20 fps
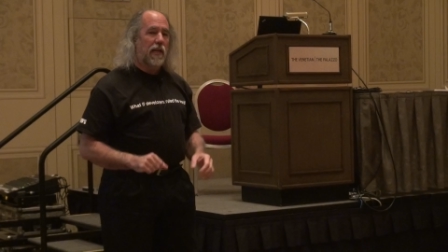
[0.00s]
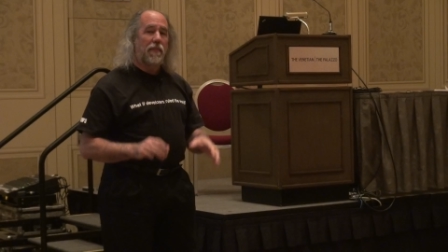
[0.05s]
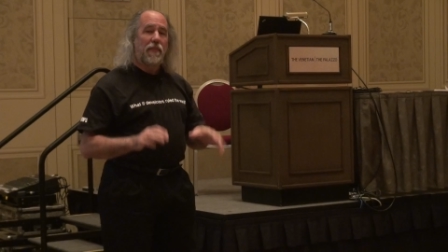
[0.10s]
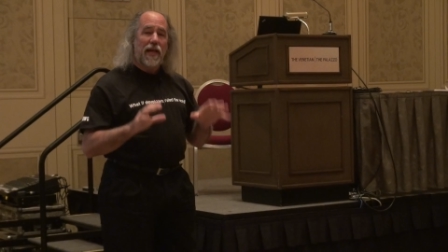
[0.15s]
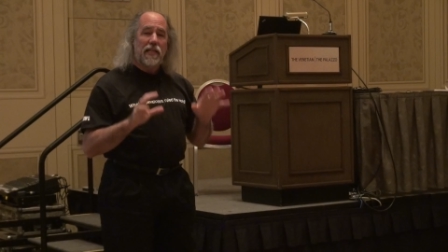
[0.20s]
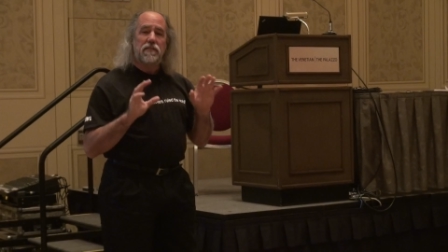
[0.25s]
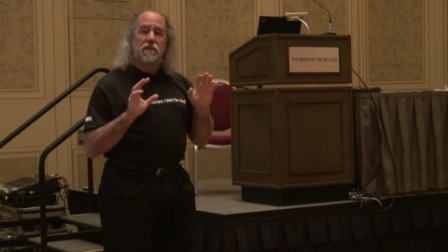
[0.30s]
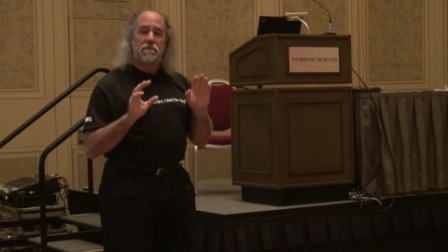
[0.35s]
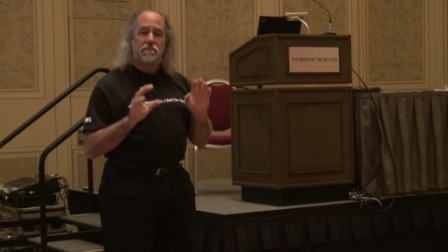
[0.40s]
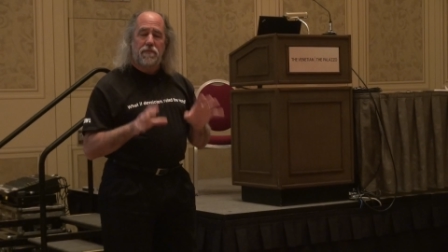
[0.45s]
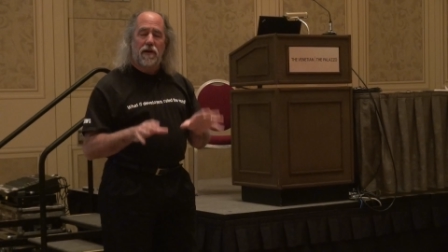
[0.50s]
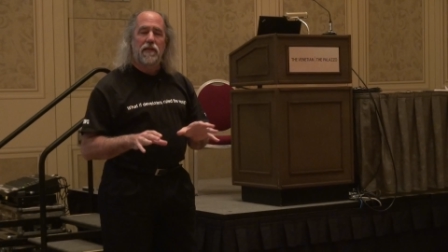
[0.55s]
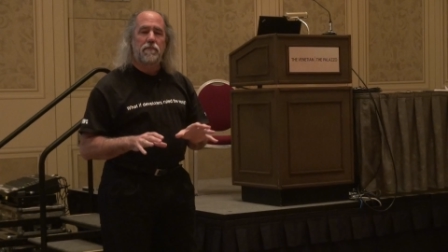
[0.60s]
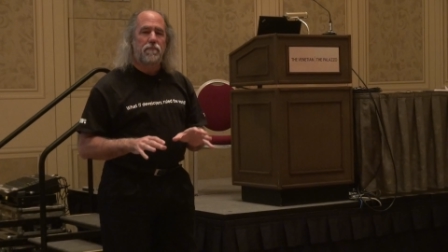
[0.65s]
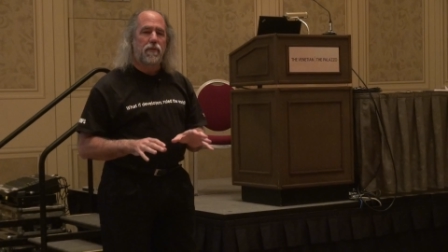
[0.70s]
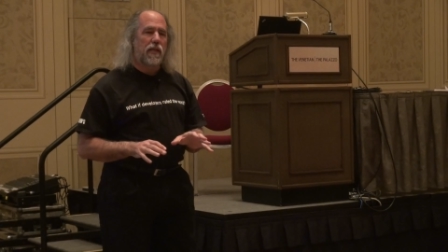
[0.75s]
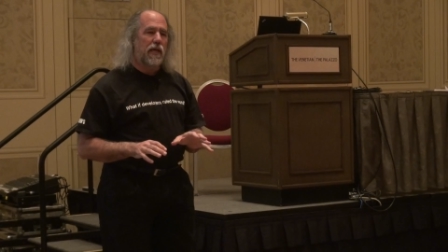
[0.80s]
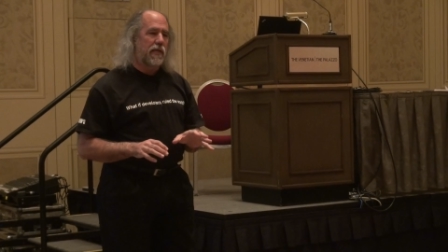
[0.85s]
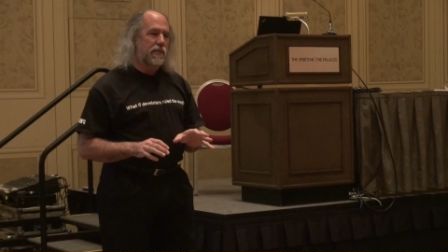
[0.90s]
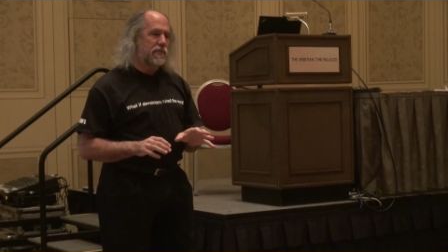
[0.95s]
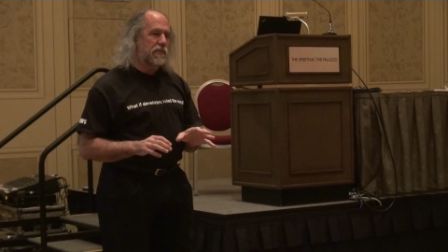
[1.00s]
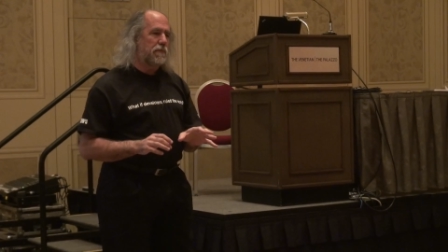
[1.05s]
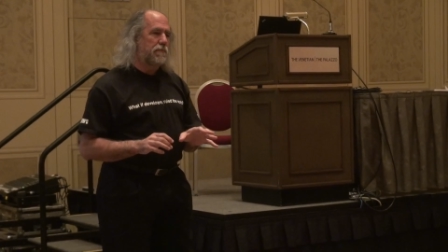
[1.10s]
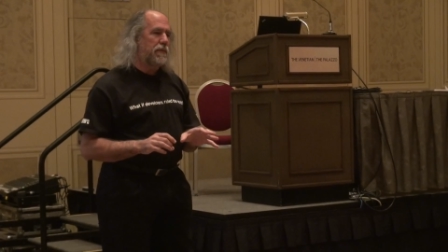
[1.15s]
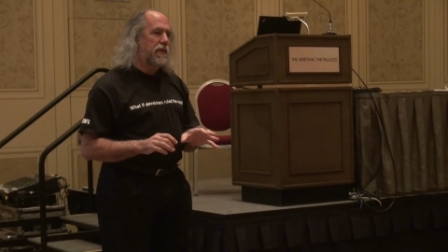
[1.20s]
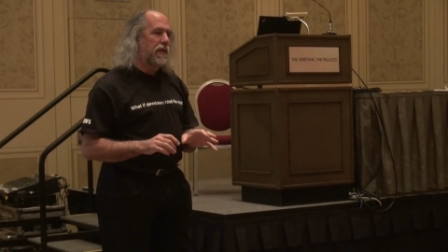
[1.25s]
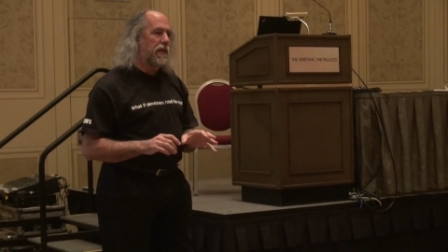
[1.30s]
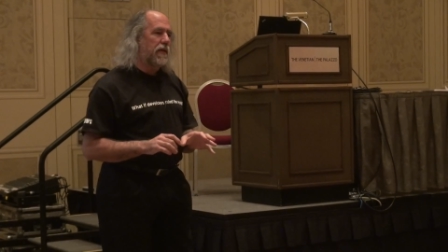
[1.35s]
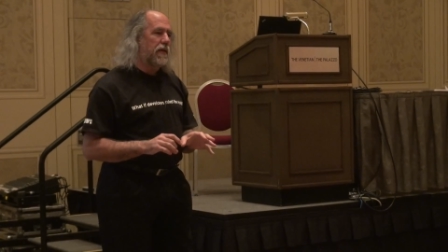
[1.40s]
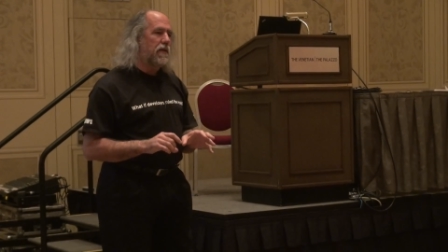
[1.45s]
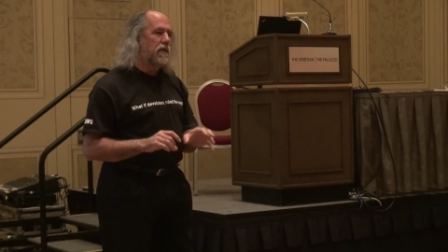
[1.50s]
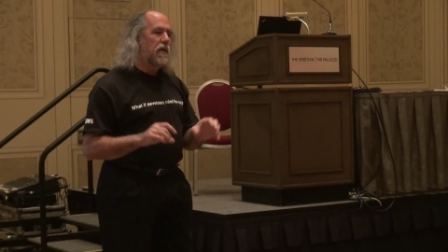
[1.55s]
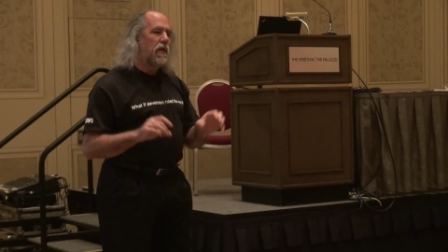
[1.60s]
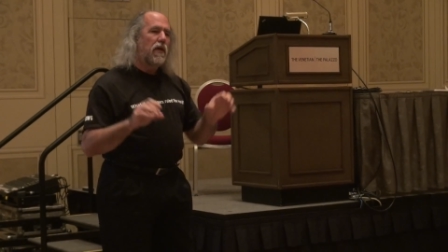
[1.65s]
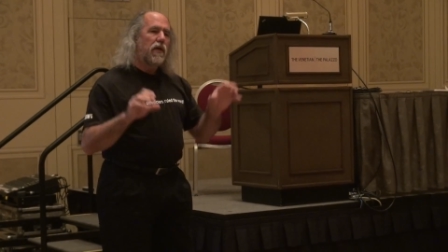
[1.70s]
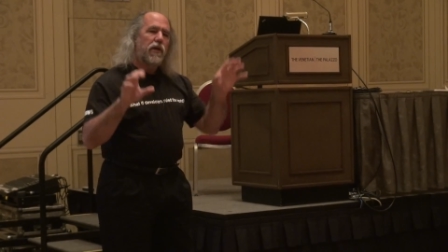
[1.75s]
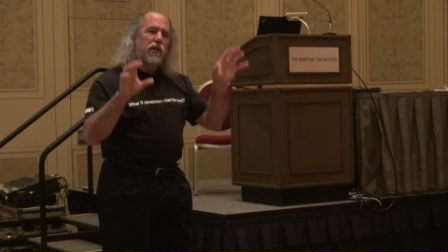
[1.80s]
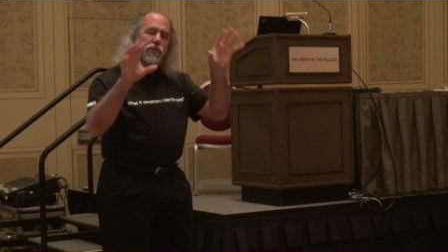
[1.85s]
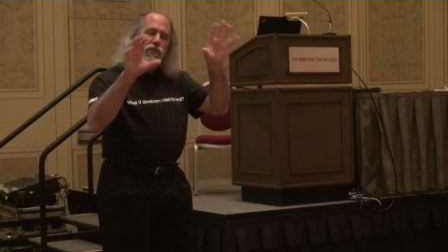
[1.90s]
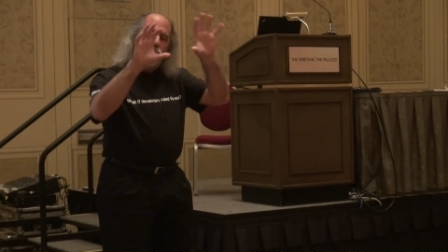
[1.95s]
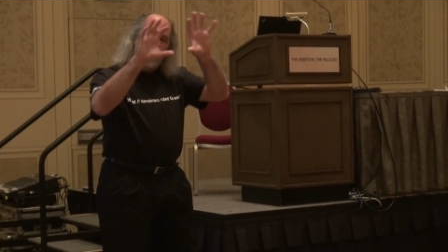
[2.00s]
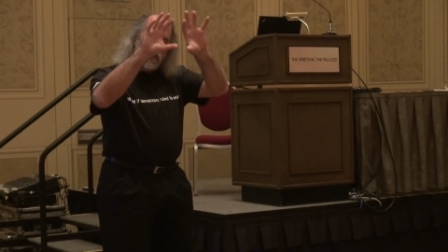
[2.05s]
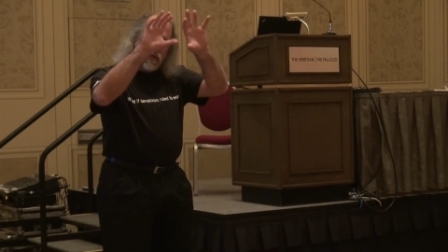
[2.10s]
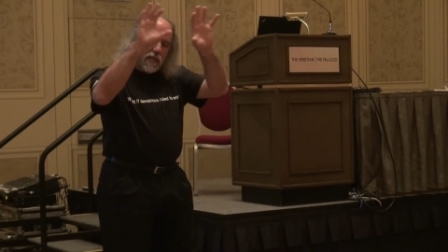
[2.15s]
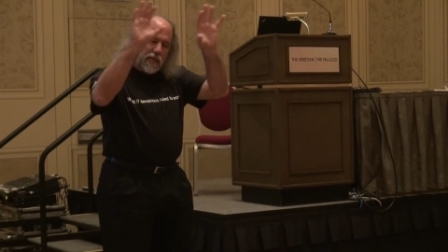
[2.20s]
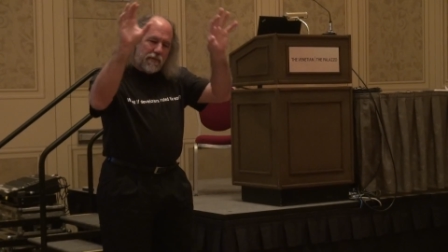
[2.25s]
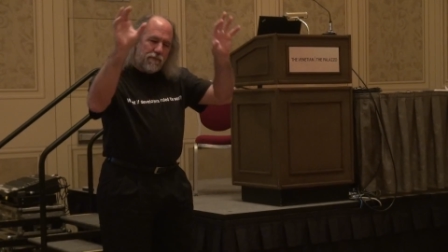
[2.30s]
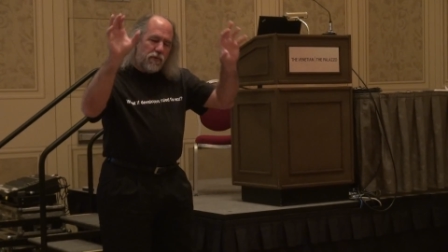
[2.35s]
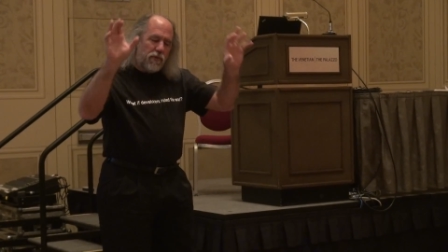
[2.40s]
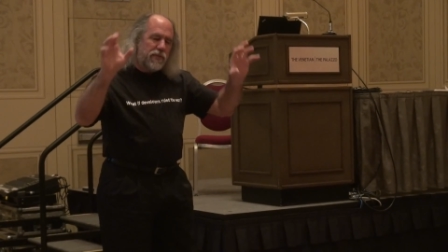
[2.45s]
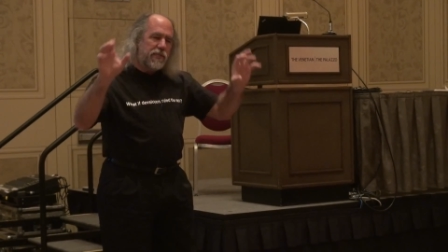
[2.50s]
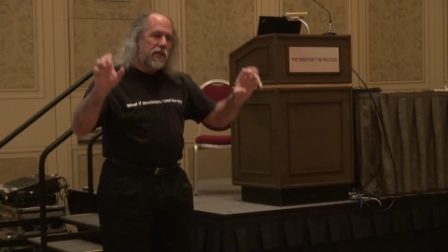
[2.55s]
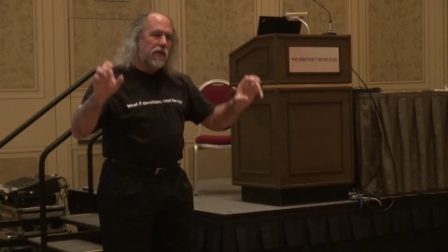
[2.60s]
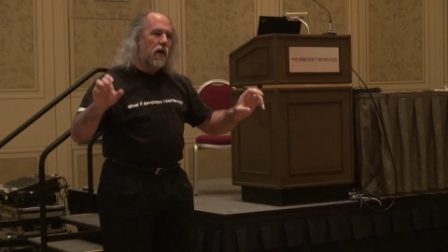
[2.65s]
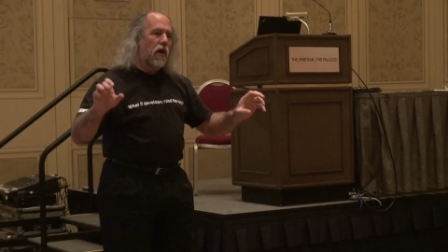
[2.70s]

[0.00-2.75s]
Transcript: and that's a fun place to be because you're leveraging